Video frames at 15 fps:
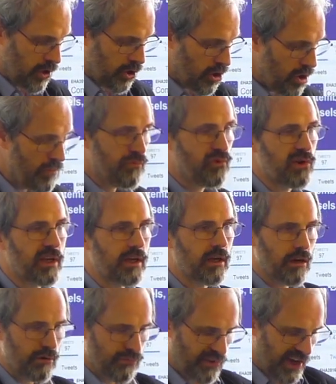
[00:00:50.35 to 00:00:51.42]
hopefully
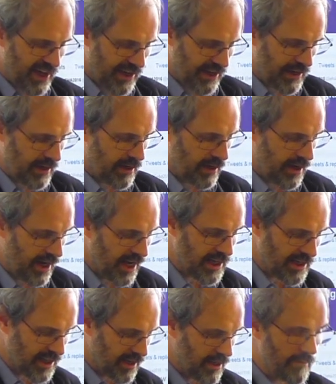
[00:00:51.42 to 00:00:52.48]
a very
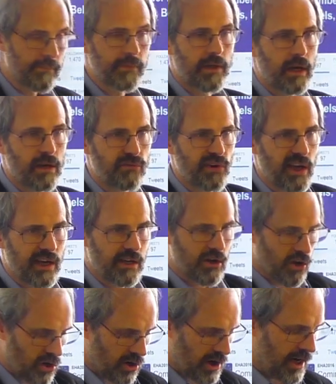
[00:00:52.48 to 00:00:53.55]
healthy and very
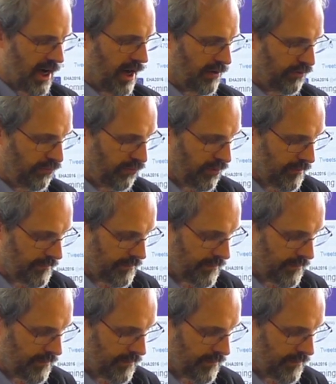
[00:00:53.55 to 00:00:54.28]
long life.